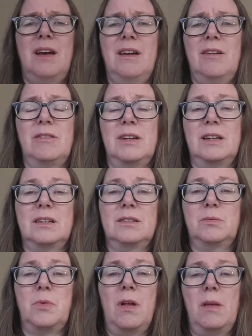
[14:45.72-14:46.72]
ironing
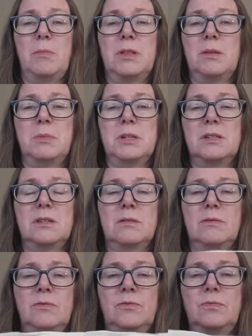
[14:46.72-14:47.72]
while I'm in the midst of
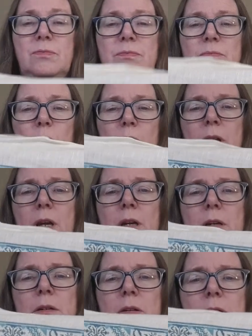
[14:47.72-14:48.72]
working
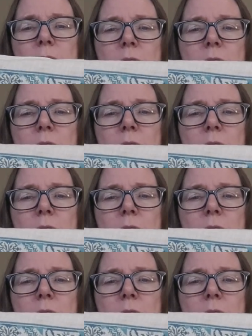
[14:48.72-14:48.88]
on